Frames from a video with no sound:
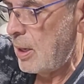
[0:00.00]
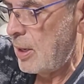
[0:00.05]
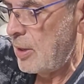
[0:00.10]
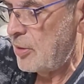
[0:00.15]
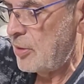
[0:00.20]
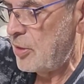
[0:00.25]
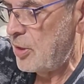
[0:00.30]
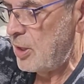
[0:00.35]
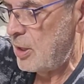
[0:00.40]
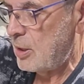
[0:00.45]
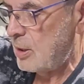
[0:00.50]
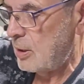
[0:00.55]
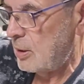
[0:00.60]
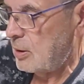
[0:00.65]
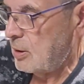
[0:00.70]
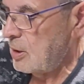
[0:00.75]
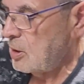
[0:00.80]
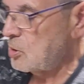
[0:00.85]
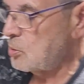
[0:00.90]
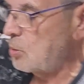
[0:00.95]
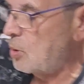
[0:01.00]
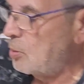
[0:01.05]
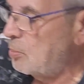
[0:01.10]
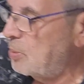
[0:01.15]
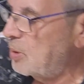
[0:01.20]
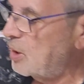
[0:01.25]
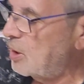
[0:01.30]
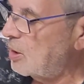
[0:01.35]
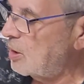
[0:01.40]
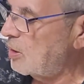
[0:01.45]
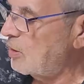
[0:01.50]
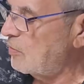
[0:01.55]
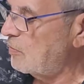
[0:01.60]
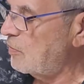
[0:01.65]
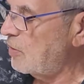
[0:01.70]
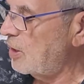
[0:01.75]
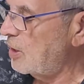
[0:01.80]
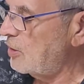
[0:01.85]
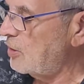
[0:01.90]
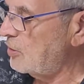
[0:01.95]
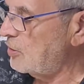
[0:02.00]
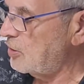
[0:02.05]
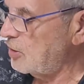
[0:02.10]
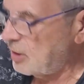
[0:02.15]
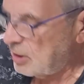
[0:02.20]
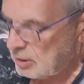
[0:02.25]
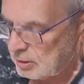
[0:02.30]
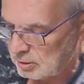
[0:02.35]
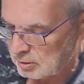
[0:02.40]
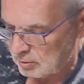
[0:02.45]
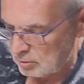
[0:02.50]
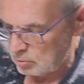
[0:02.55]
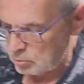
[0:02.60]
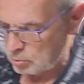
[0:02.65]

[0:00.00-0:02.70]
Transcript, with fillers: I think this will be a fine thing